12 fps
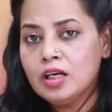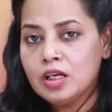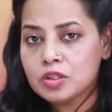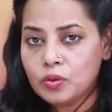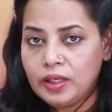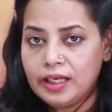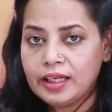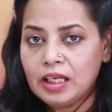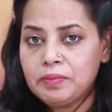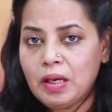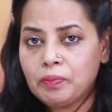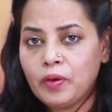So he
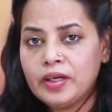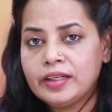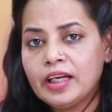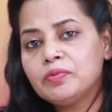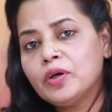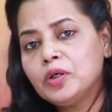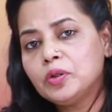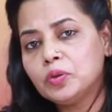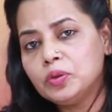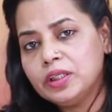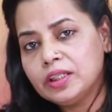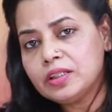can be appointed for
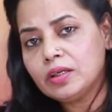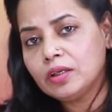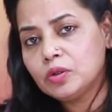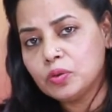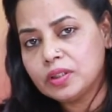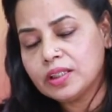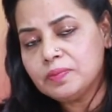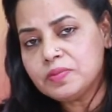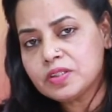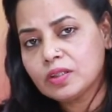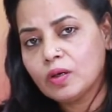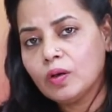2
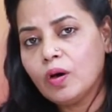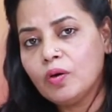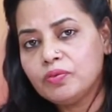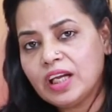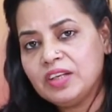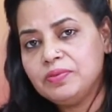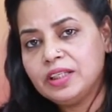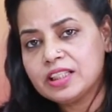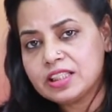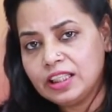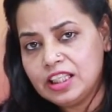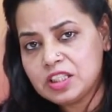terms of 5
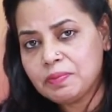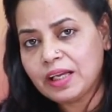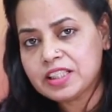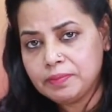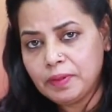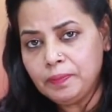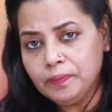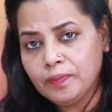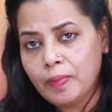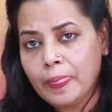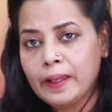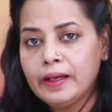years each maximum,
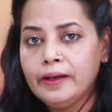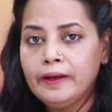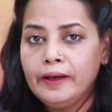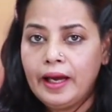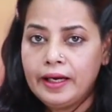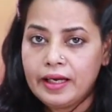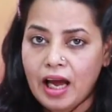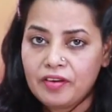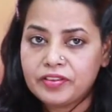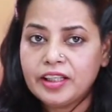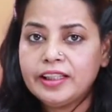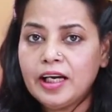and
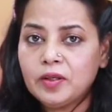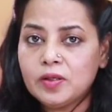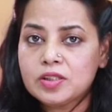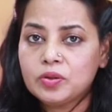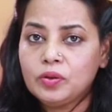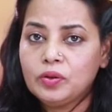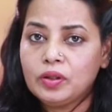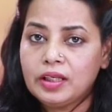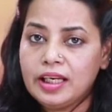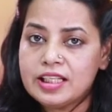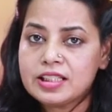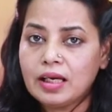after that also
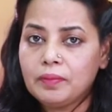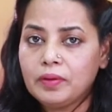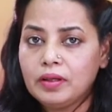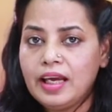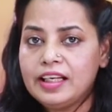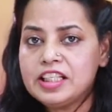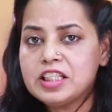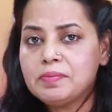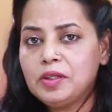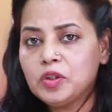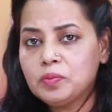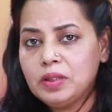he is
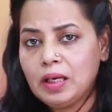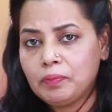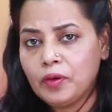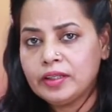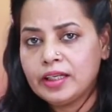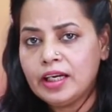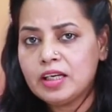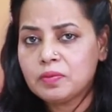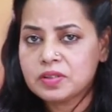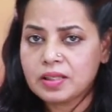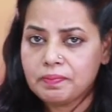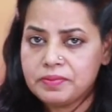eligible to be appointed,
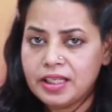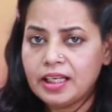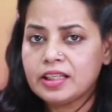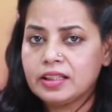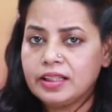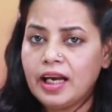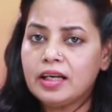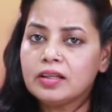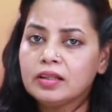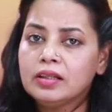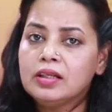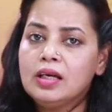subject that
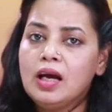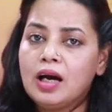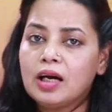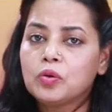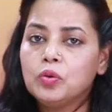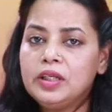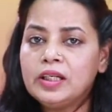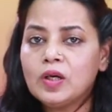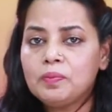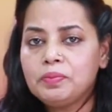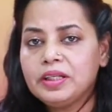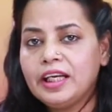a cooling
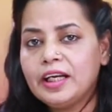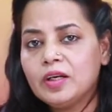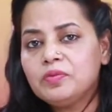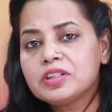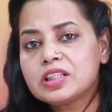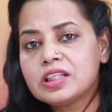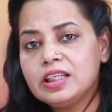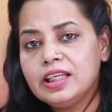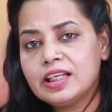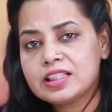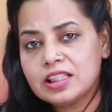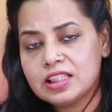off period of 3
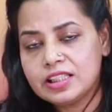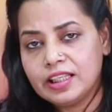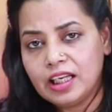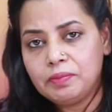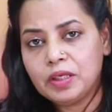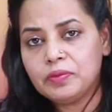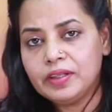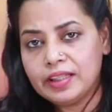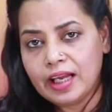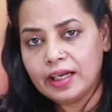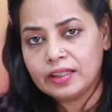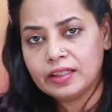years is there between
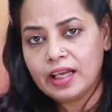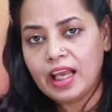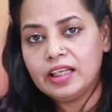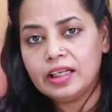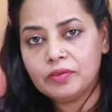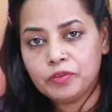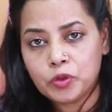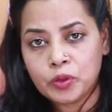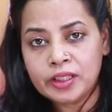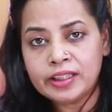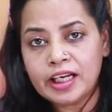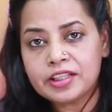that, and
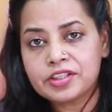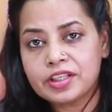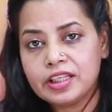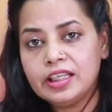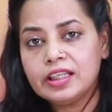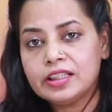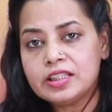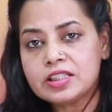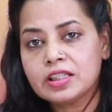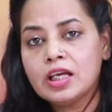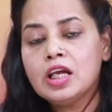during that 3 years